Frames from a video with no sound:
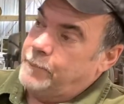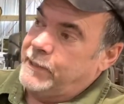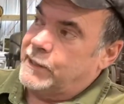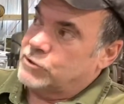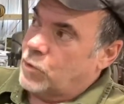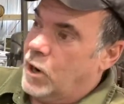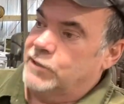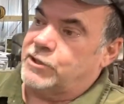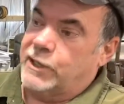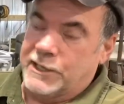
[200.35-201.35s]
because we're
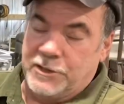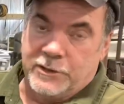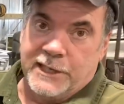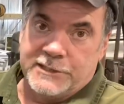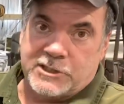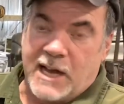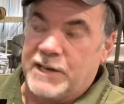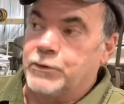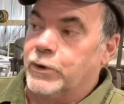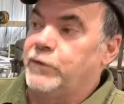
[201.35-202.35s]
also going to do the
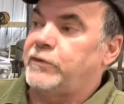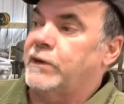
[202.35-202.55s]
inside of the roof